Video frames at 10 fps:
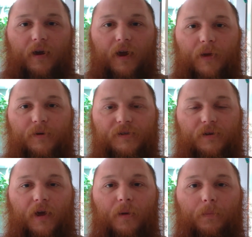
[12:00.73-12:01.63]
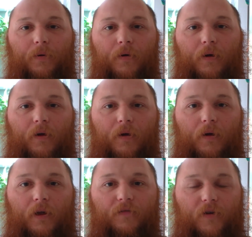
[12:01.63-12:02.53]
cannabis and hemp
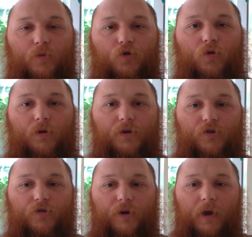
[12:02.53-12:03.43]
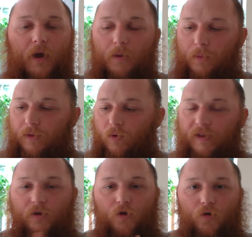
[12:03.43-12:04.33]
in the pharmaceutical industry. But what
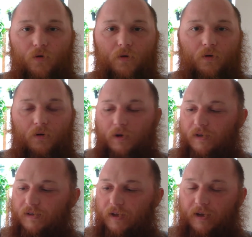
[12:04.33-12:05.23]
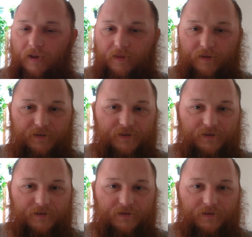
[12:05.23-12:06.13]
they do is they get
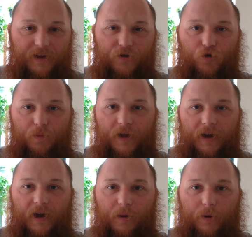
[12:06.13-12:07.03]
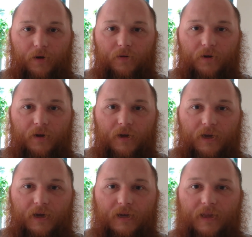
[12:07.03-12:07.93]
this natural plant compound,
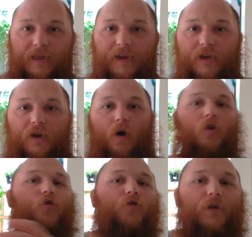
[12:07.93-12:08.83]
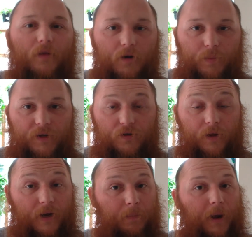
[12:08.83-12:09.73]
and then they alter it a little bit so
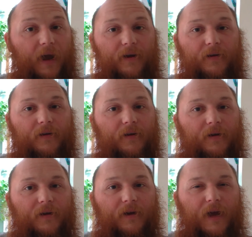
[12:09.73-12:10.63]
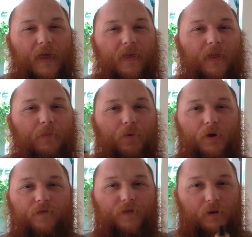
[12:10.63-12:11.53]
they can patent it, and then they
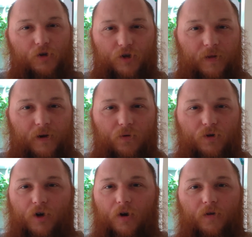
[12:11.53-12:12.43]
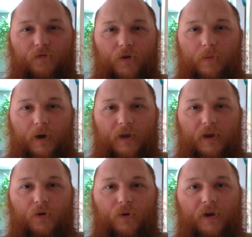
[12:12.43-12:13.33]
put fillers in there, which aren't good for your body
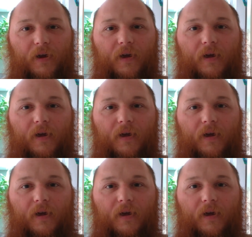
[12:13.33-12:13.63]
anyway,